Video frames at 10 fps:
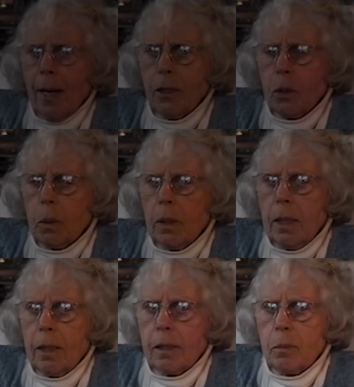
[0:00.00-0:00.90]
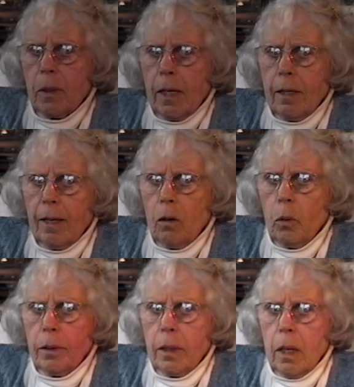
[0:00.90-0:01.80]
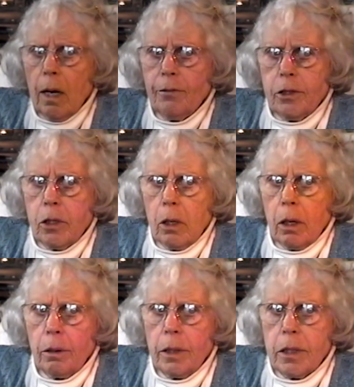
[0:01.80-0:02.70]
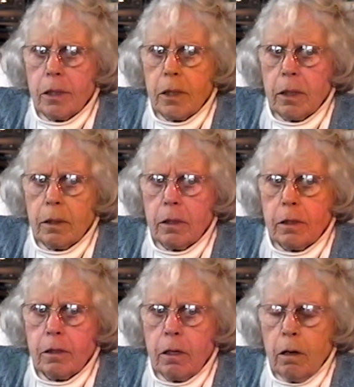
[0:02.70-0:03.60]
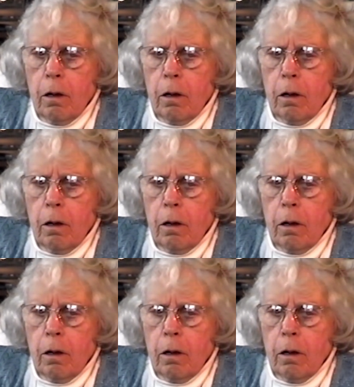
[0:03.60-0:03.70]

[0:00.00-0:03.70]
actually explained that when the avatar is in this,